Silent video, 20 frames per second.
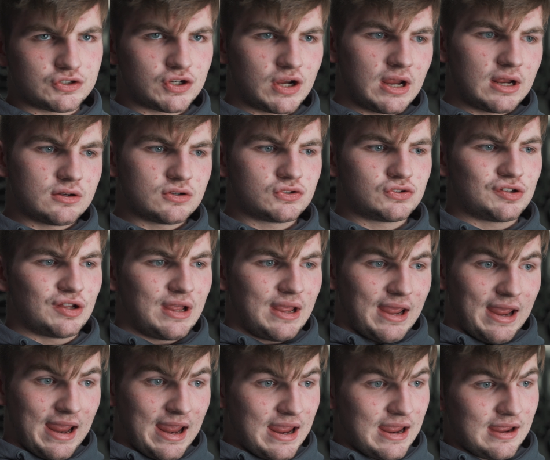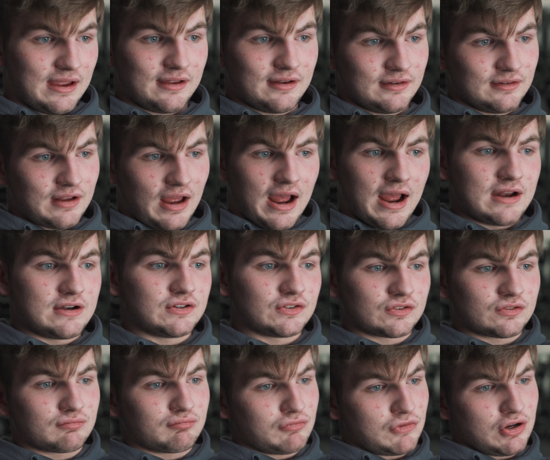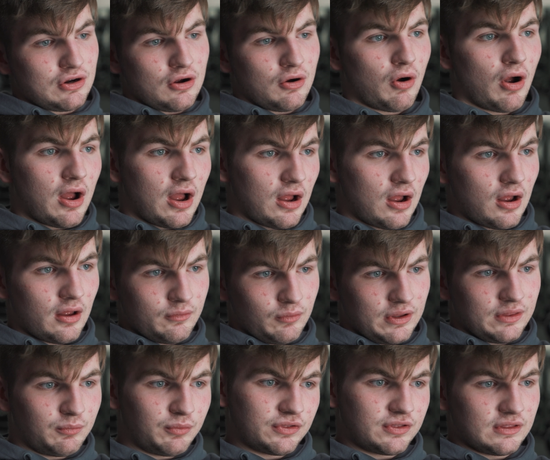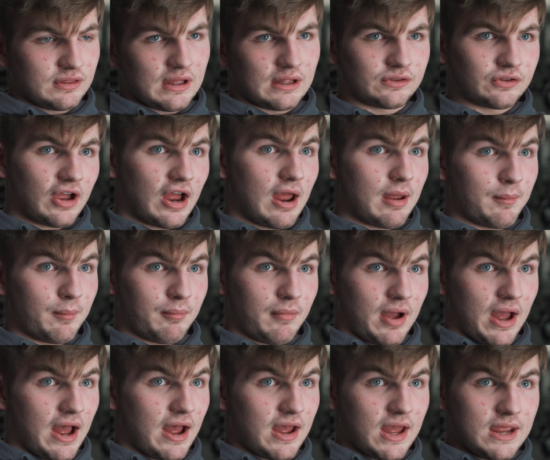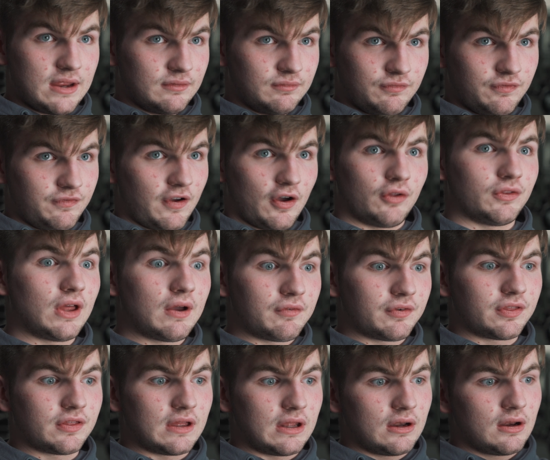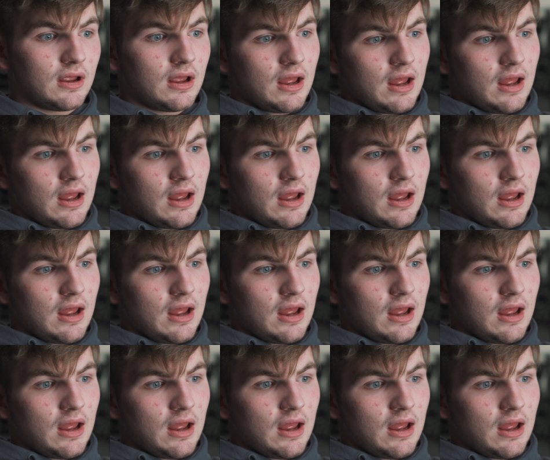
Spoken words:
changed, and I just, you know, within that time, I fell in love with it.